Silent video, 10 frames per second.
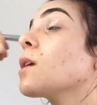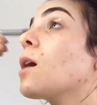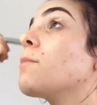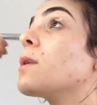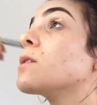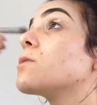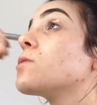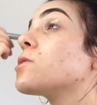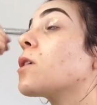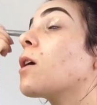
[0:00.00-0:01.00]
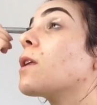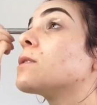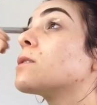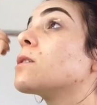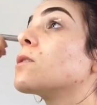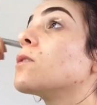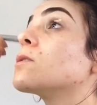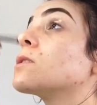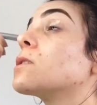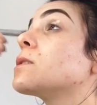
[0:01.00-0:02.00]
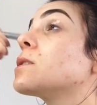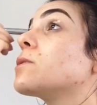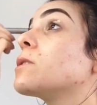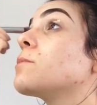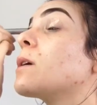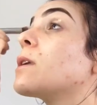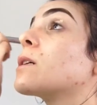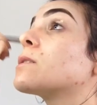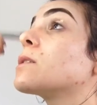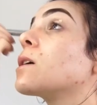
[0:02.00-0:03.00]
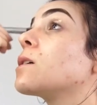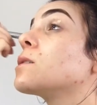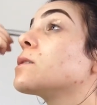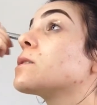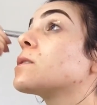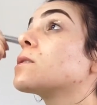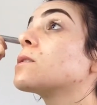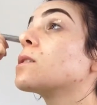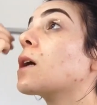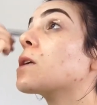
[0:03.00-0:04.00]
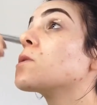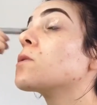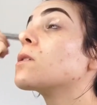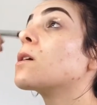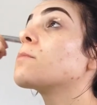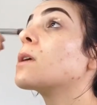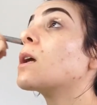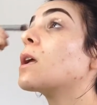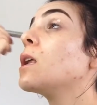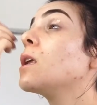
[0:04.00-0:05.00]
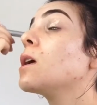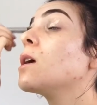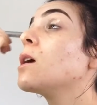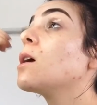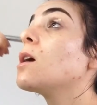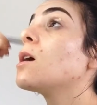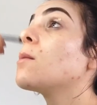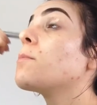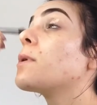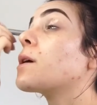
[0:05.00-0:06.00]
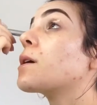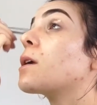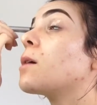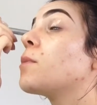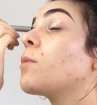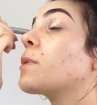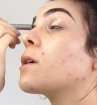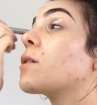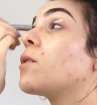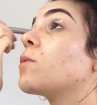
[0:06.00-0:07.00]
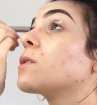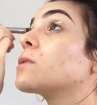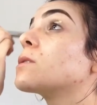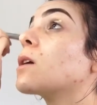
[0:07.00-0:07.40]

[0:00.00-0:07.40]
I'm not too sure how that's going to go considering my next schedule that I'm getting, but I'm hoping it all works